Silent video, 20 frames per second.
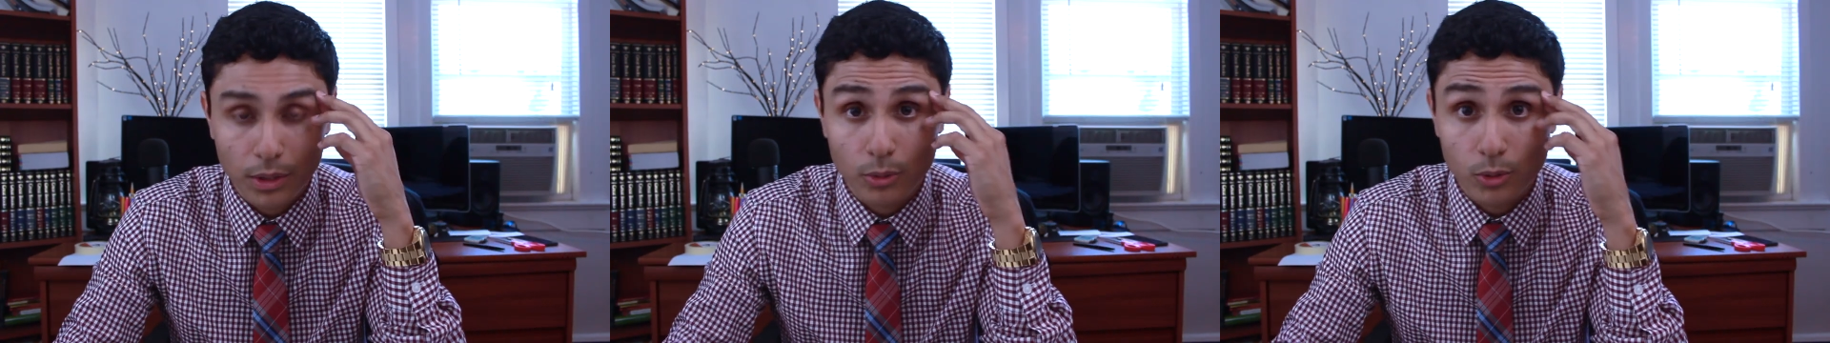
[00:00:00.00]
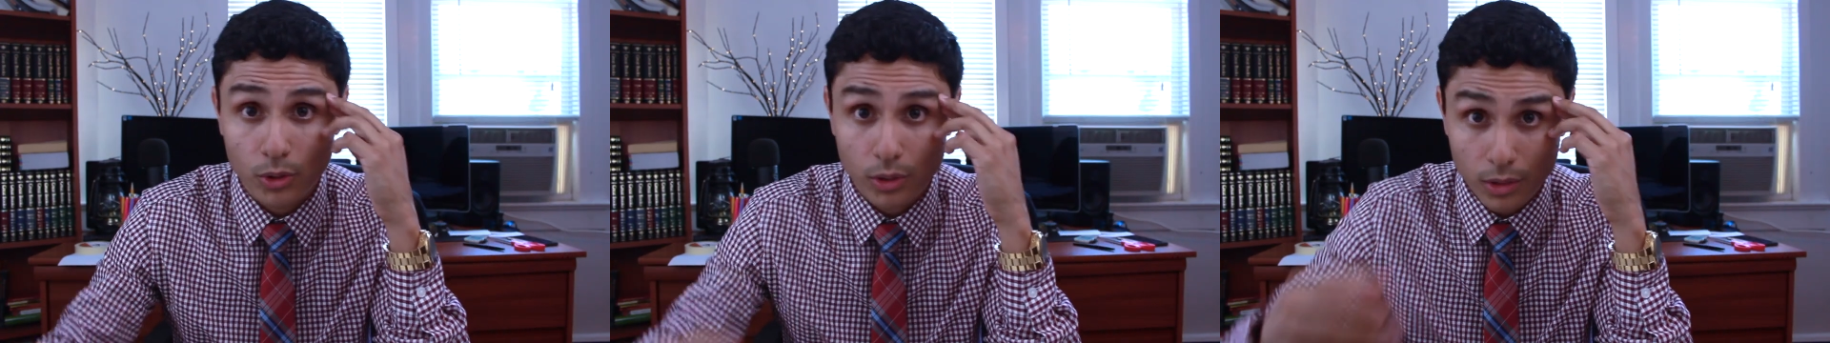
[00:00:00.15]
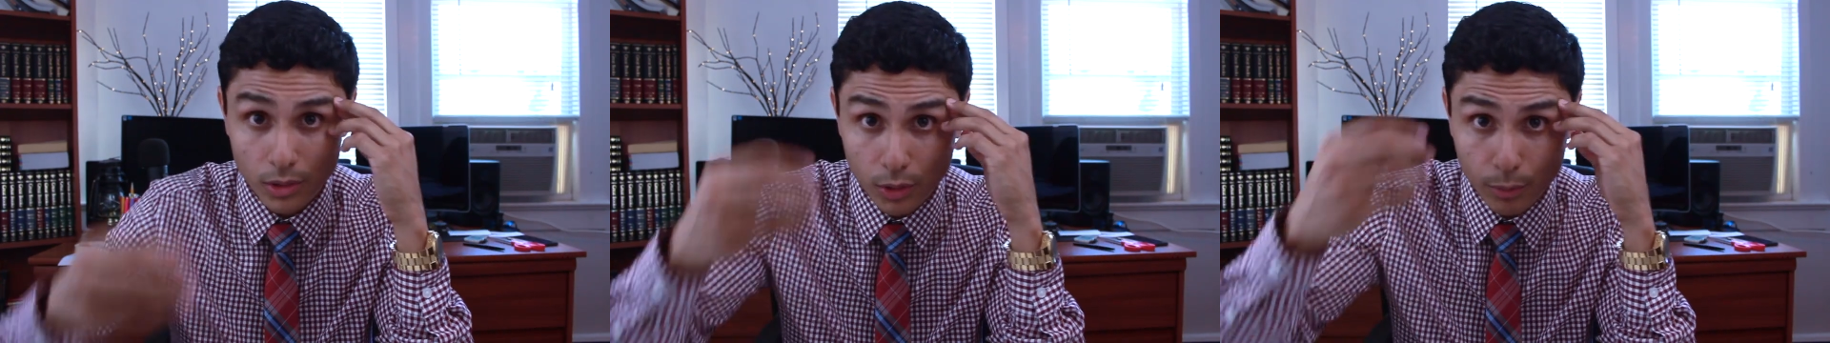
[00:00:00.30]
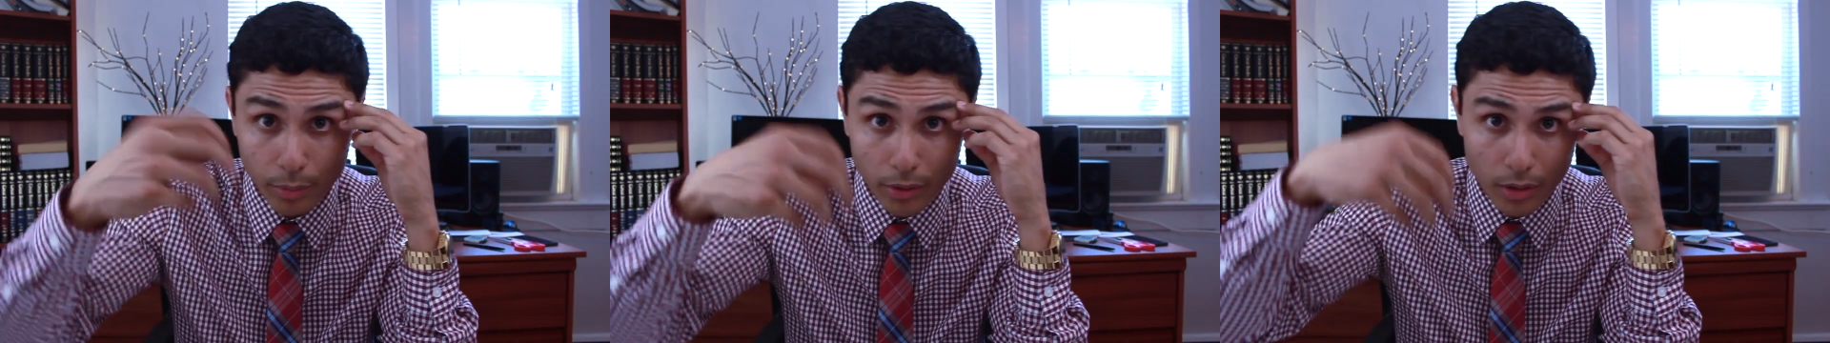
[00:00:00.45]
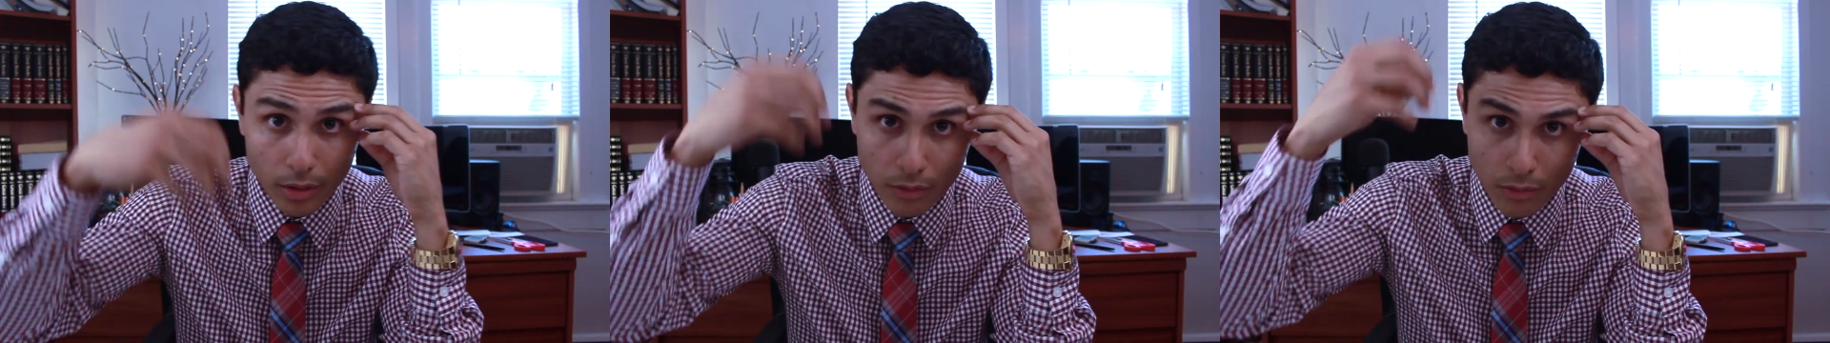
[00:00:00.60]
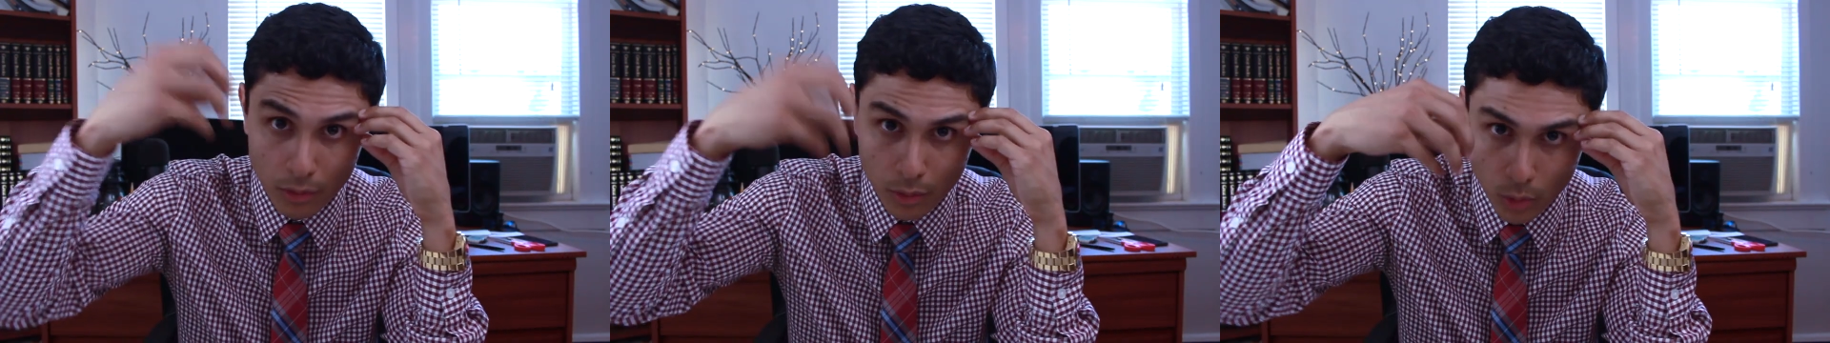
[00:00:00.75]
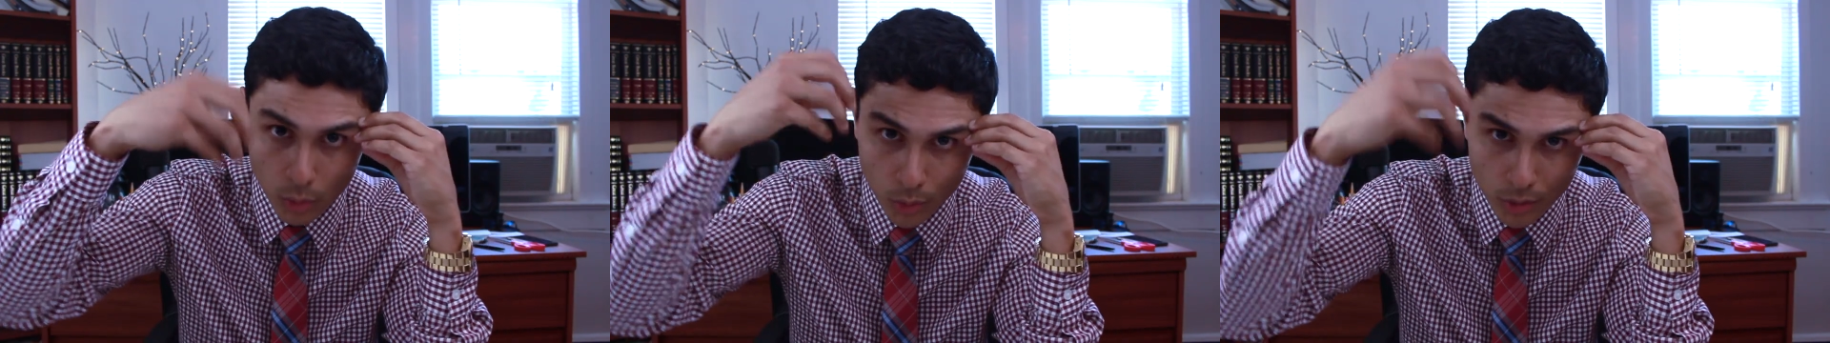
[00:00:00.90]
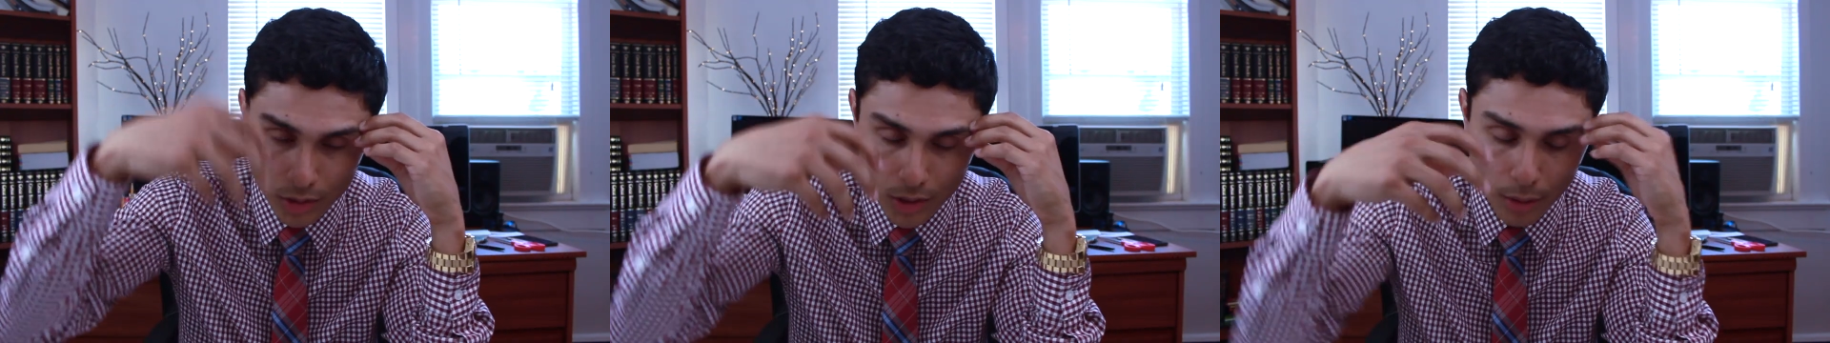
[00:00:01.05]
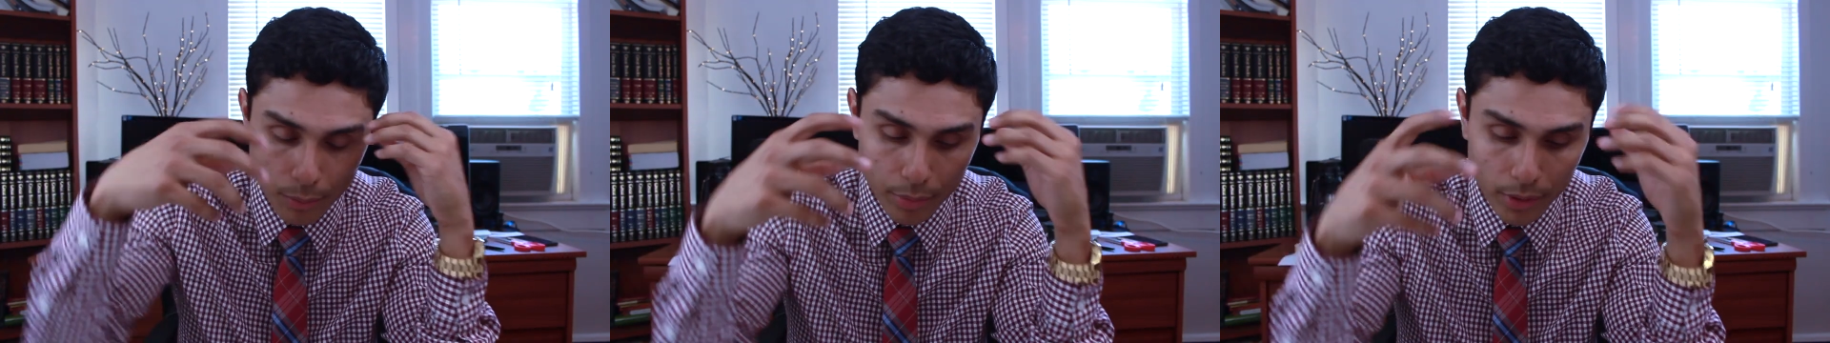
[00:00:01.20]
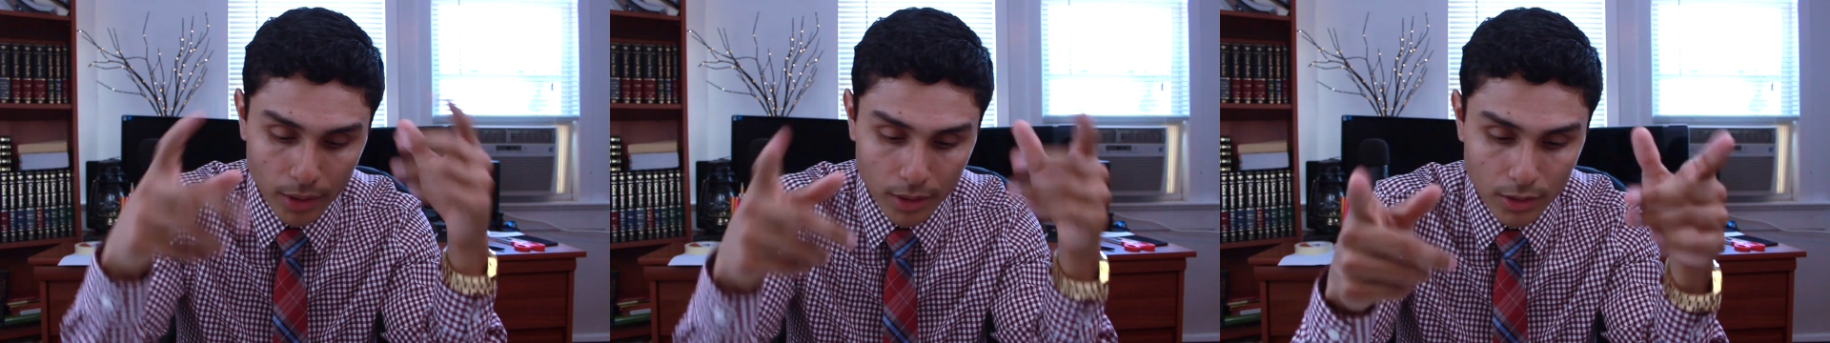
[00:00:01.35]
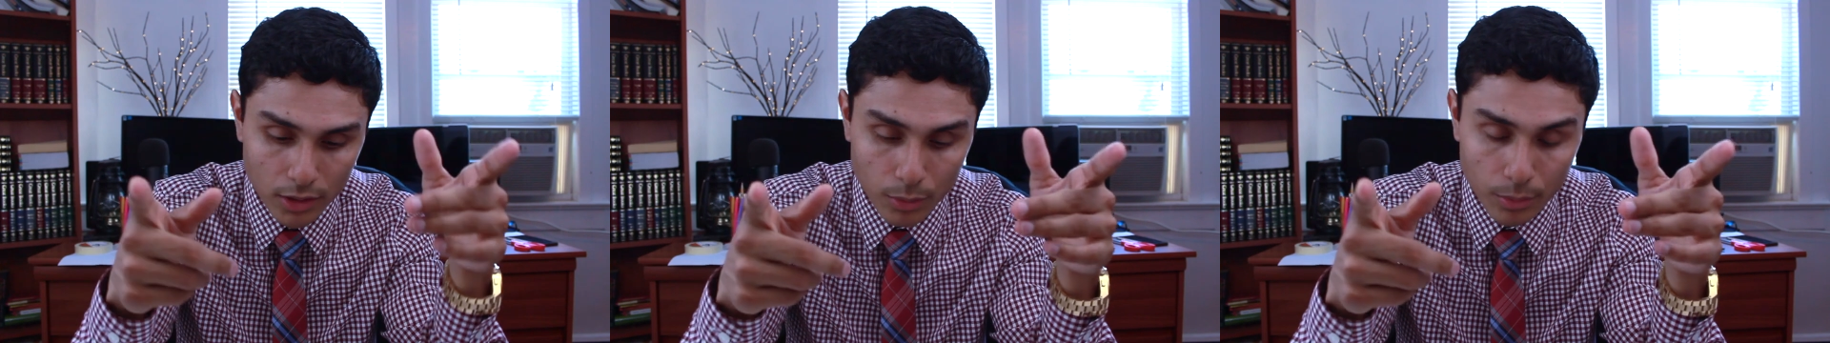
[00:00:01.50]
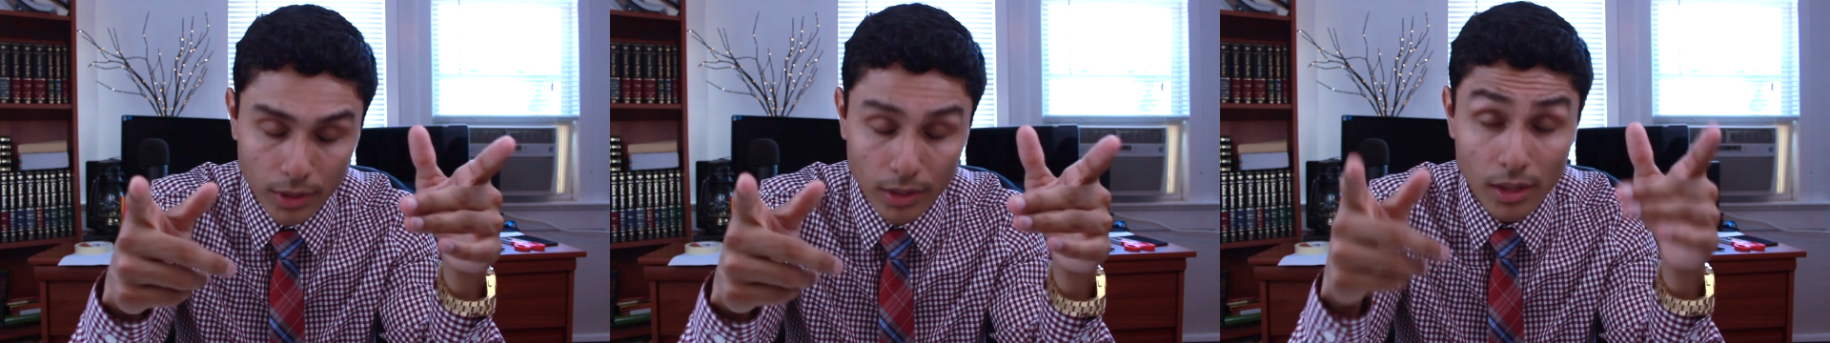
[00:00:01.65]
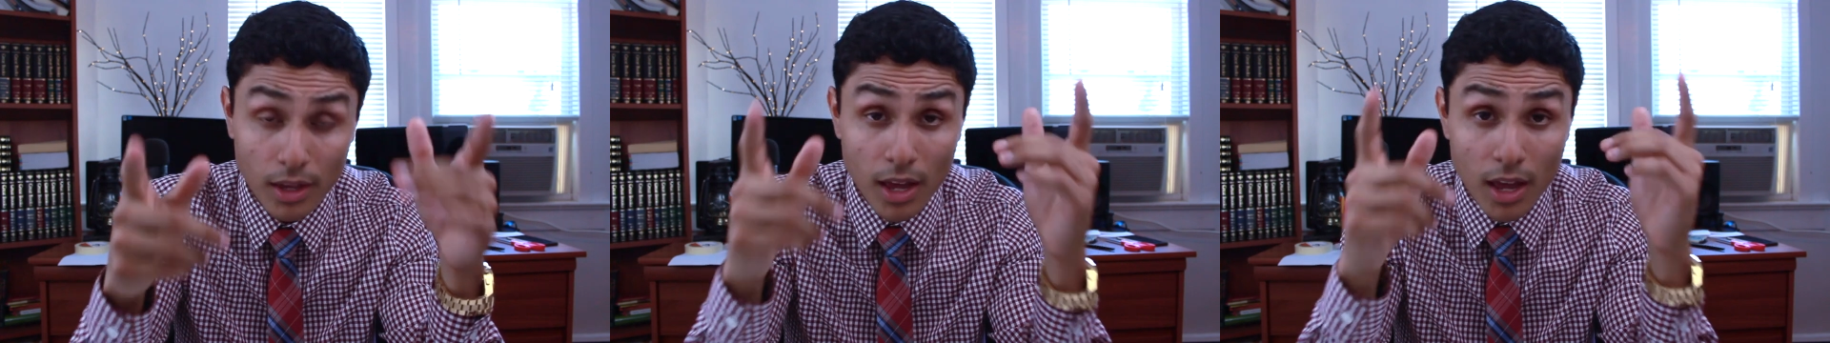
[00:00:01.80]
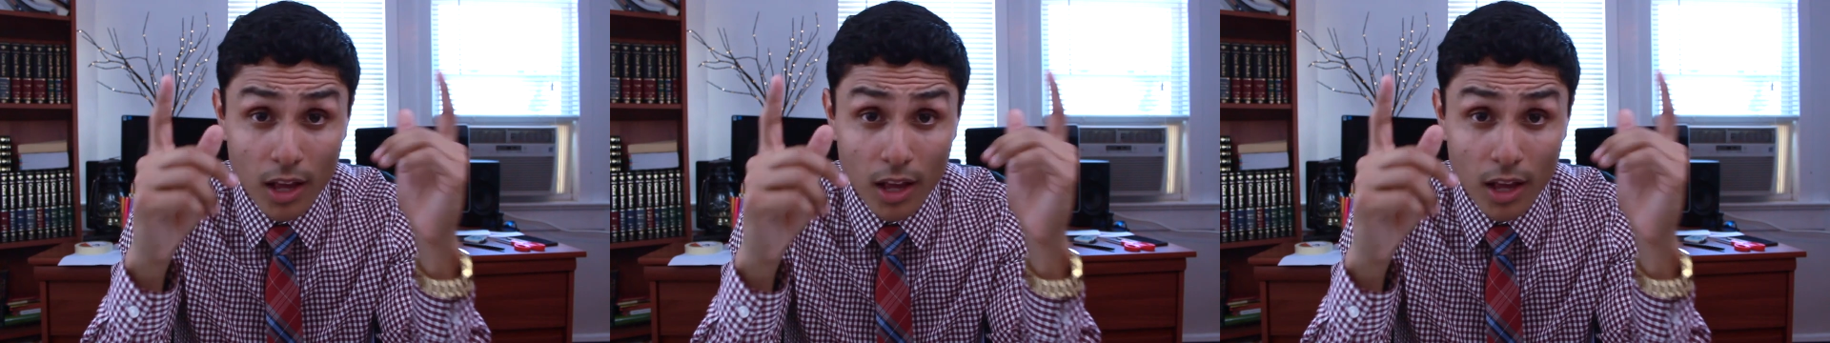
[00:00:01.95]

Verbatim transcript: It was the Spirit of the Lord dumping into me.